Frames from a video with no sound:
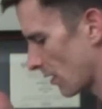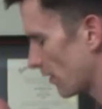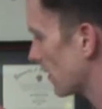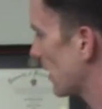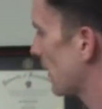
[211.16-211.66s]

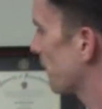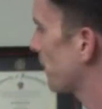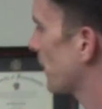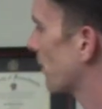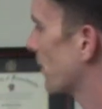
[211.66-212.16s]
the
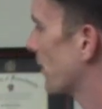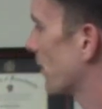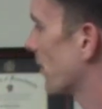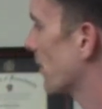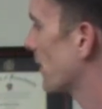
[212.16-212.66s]

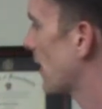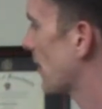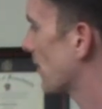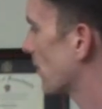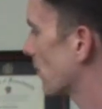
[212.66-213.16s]
inferior
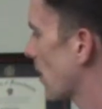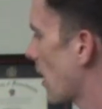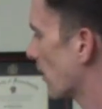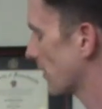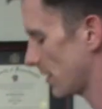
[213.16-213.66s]
nasal
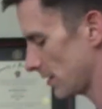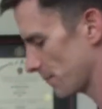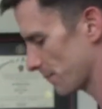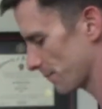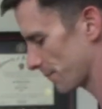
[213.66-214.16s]
conchae,
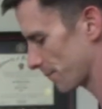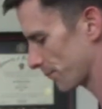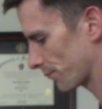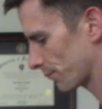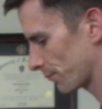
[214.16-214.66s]

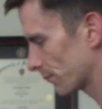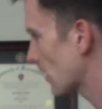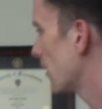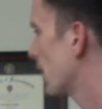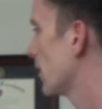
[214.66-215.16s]

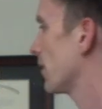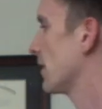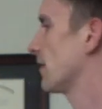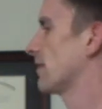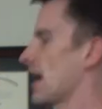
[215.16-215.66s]
the
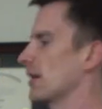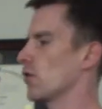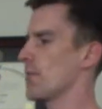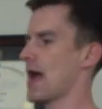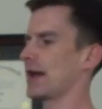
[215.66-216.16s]

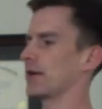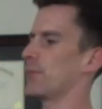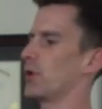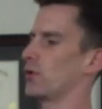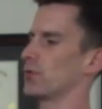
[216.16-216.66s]
zygomatic
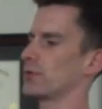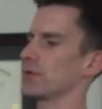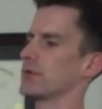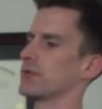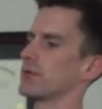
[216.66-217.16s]
bone
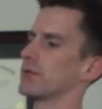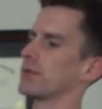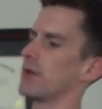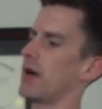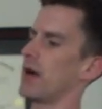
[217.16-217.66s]

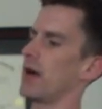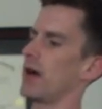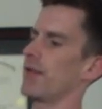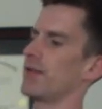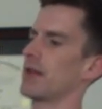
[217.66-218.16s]

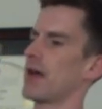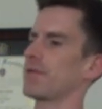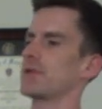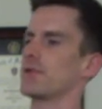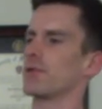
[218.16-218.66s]
on the left
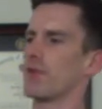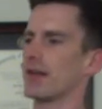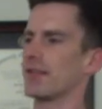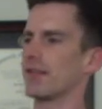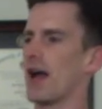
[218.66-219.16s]
and the right
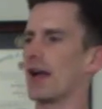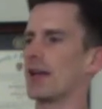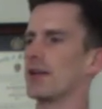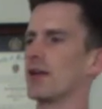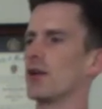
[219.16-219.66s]

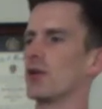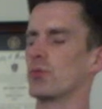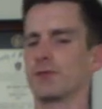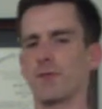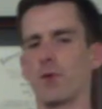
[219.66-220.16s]
side,
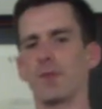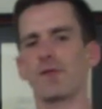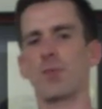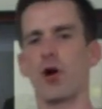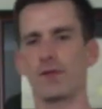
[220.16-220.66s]
which forms
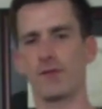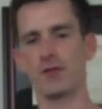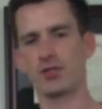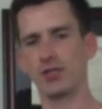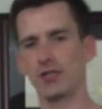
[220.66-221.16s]
part of the
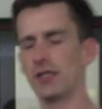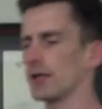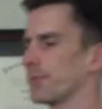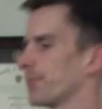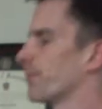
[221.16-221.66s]
cheek,
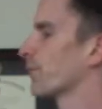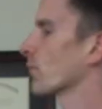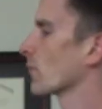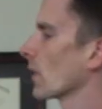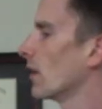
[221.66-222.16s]

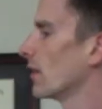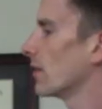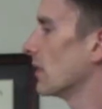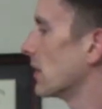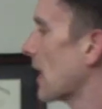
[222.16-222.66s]

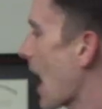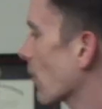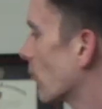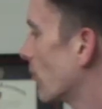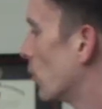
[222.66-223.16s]
the
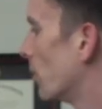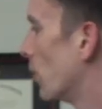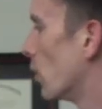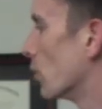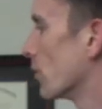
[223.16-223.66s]
lacrimal
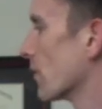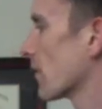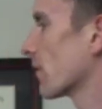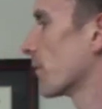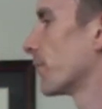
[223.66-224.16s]

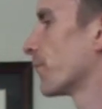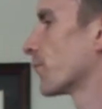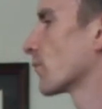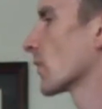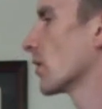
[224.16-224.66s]
bones,
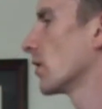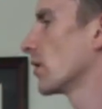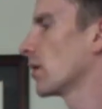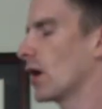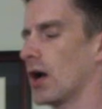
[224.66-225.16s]

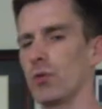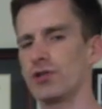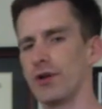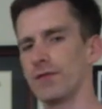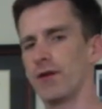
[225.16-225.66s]
which
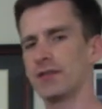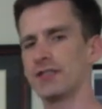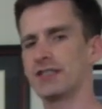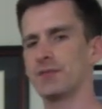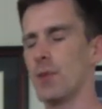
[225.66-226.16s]
are very
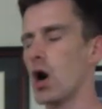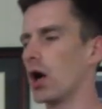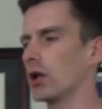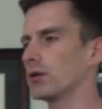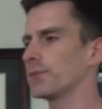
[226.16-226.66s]

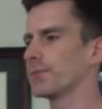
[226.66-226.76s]
small,